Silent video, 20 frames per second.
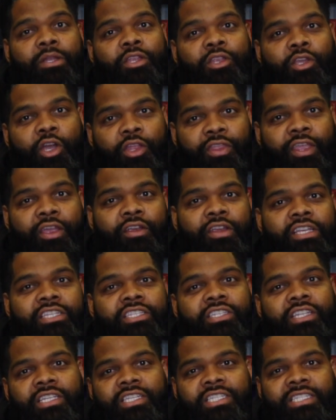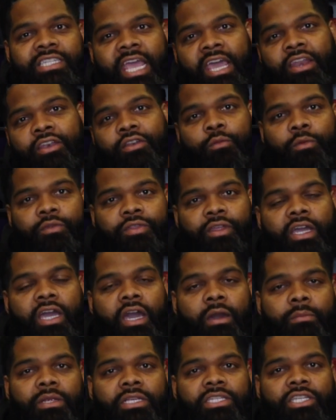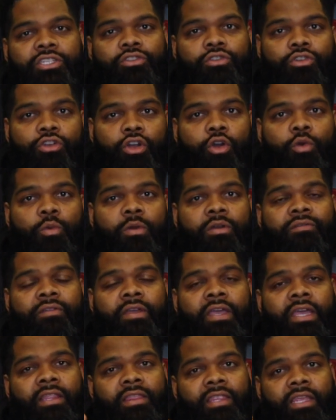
But there is still a standard with the companies that you go with